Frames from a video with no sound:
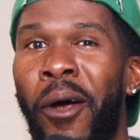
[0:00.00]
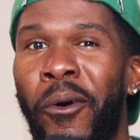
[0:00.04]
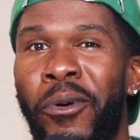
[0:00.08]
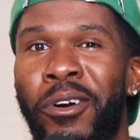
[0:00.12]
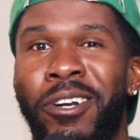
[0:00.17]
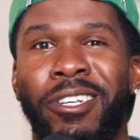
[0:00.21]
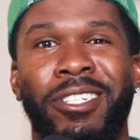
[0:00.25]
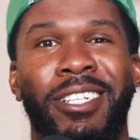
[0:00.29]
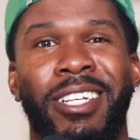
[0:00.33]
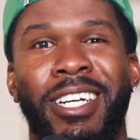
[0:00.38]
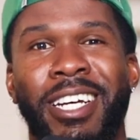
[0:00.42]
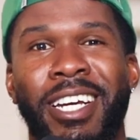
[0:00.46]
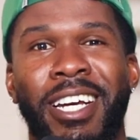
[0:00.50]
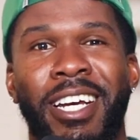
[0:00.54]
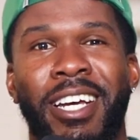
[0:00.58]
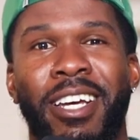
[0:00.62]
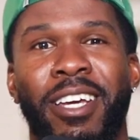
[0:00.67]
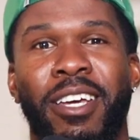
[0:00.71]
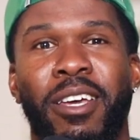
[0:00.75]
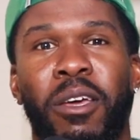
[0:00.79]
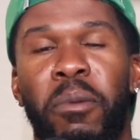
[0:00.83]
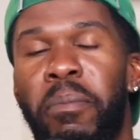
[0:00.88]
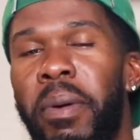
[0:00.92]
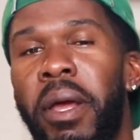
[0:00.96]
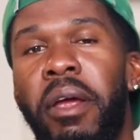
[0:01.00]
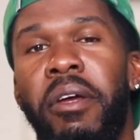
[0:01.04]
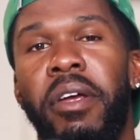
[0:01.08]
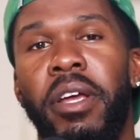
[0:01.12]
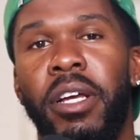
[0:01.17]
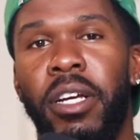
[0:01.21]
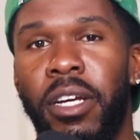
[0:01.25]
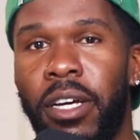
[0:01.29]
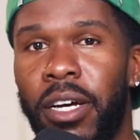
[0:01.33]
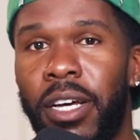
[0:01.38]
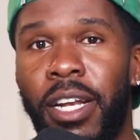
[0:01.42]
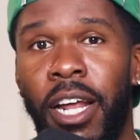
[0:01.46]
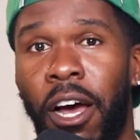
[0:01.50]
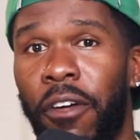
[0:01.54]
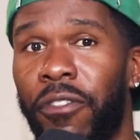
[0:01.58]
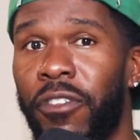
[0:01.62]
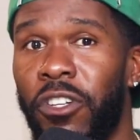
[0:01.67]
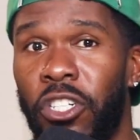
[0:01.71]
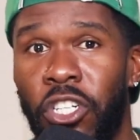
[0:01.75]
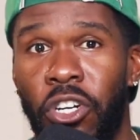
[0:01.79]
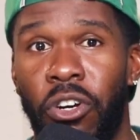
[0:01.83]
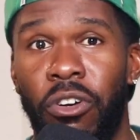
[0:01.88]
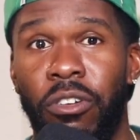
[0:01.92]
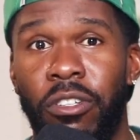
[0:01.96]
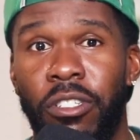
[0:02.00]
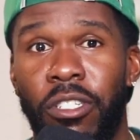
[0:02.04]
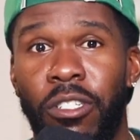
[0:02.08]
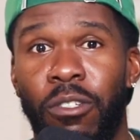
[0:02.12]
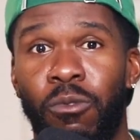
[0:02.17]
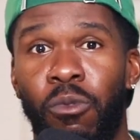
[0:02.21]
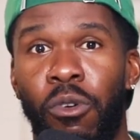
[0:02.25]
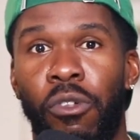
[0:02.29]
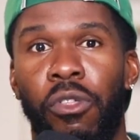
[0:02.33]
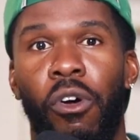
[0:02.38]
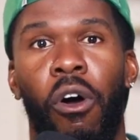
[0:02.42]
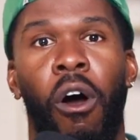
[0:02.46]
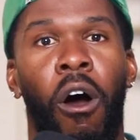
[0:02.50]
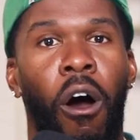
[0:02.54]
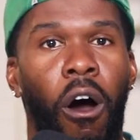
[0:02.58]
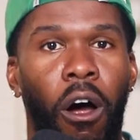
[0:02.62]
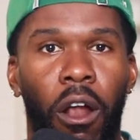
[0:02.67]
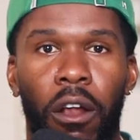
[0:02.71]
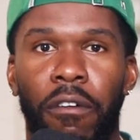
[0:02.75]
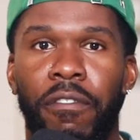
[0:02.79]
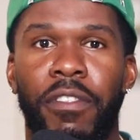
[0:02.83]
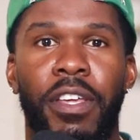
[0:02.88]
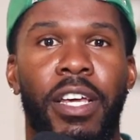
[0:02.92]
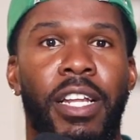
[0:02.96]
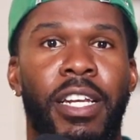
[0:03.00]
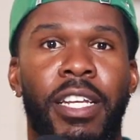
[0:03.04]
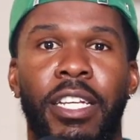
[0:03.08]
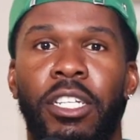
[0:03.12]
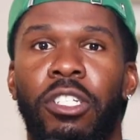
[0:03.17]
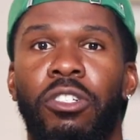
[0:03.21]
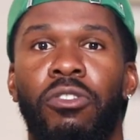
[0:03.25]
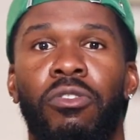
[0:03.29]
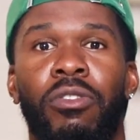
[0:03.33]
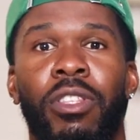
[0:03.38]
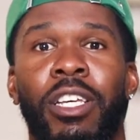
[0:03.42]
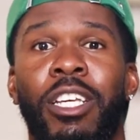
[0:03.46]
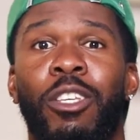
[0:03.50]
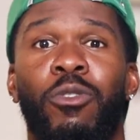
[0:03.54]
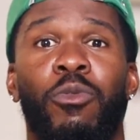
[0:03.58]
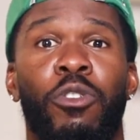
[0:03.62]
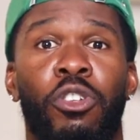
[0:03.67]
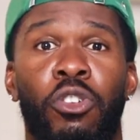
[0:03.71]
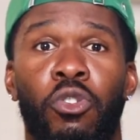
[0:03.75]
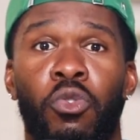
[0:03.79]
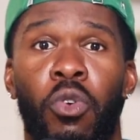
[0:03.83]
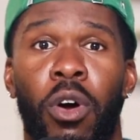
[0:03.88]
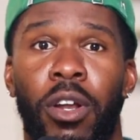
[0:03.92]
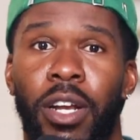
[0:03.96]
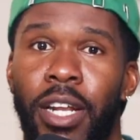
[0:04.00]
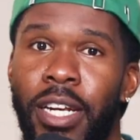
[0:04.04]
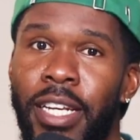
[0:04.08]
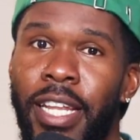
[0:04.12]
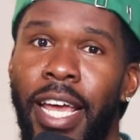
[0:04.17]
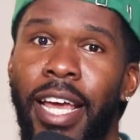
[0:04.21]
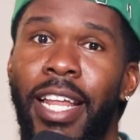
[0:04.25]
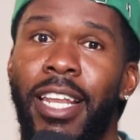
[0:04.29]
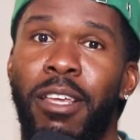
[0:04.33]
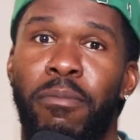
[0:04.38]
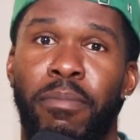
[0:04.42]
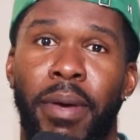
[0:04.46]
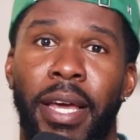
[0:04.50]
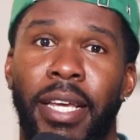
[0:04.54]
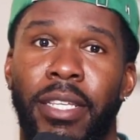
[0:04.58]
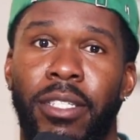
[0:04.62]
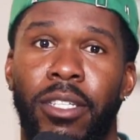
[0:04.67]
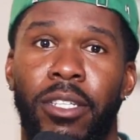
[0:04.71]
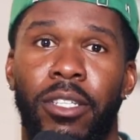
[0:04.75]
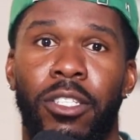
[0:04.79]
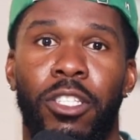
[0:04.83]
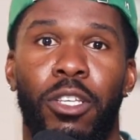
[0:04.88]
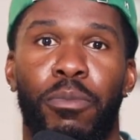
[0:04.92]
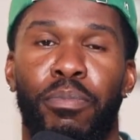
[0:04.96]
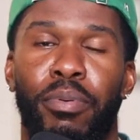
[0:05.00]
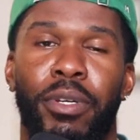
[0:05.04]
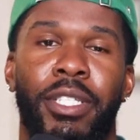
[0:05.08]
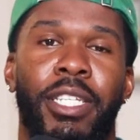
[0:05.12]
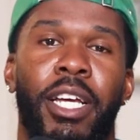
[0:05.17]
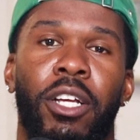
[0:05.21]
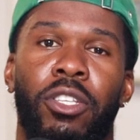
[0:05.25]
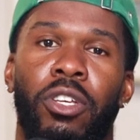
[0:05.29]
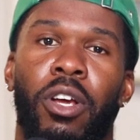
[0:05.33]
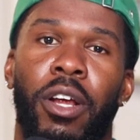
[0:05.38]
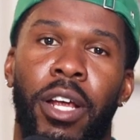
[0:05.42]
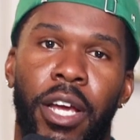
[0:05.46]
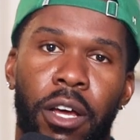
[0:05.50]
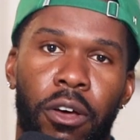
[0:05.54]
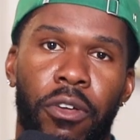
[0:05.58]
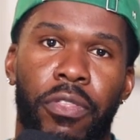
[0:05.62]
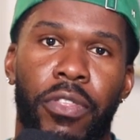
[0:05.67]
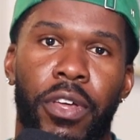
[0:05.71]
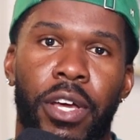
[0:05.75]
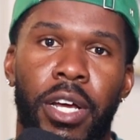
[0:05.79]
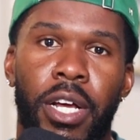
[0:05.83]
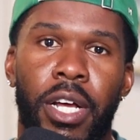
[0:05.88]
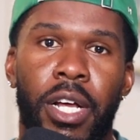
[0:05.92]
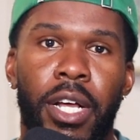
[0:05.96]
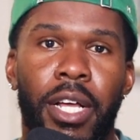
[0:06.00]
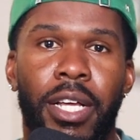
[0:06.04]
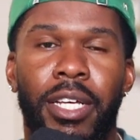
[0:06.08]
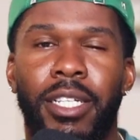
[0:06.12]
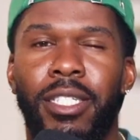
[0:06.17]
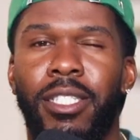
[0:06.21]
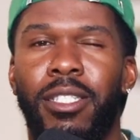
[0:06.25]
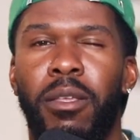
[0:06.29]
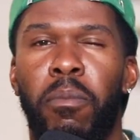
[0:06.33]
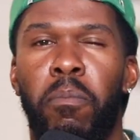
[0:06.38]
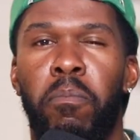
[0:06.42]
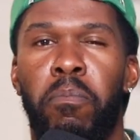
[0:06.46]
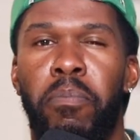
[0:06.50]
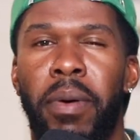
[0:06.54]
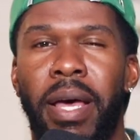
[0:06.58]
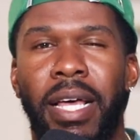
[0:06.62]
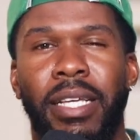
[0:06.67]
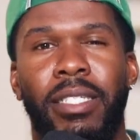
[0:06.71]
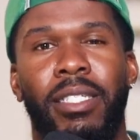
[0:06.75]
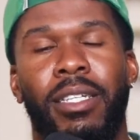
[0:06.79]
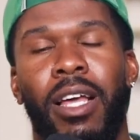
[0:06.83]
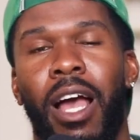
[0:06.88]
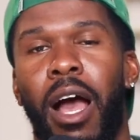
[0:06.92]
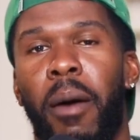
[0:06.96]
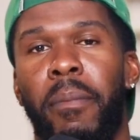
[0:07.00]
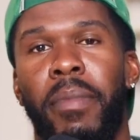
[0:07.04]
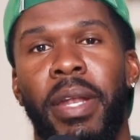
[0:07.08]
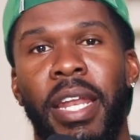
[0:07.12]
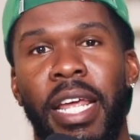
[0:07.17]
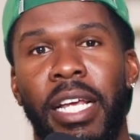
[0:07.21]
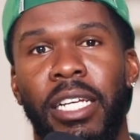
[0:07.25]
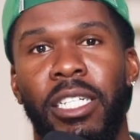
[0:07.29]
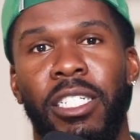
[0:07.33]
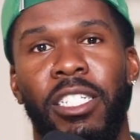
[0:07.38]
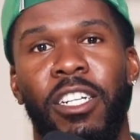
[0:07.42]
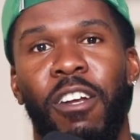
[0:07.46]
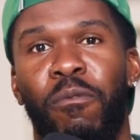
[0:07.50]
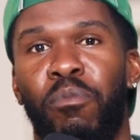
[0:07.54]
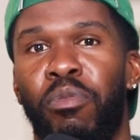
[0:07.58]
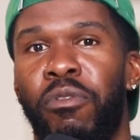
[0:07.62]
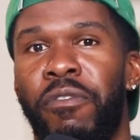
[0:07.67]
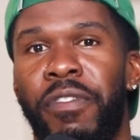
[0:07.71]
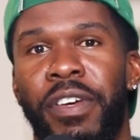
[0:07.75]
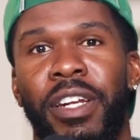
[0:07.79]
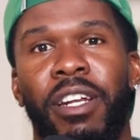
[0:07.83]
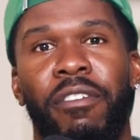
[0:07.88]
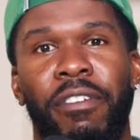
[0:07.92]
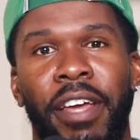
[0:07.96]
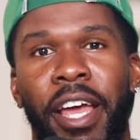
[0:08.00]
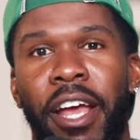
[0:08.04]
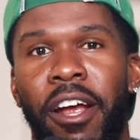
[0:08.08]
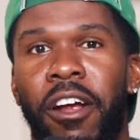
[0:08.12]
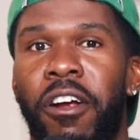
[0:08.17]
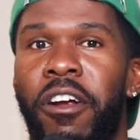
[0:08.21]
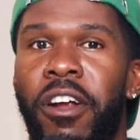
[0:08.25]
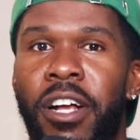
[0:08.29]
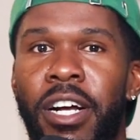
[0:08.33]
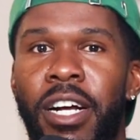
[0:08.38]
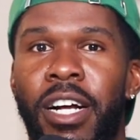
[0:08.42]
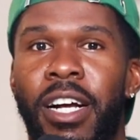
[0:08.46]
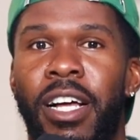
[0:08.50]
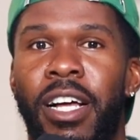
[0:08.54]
hours. Pairing good health insurance with all of the additional things we do on a daily basis to protect our health is the best combination of preventive care.